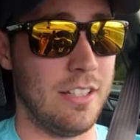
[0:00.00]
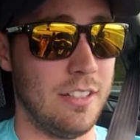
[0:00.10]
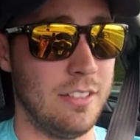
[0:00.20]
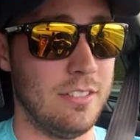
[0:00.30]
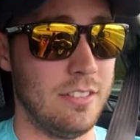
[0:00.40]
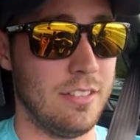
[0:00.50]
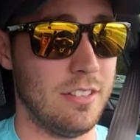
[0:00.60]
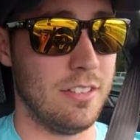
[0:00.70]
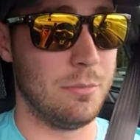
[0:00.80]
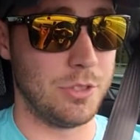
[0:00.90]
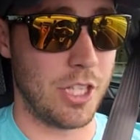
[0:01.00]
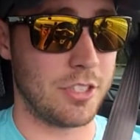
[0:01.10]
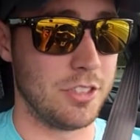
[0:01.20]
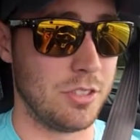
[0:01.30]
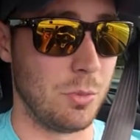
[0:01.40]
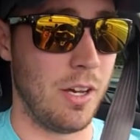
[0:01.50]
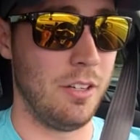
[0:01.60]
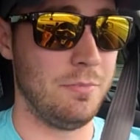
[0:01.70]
of the projectors as well,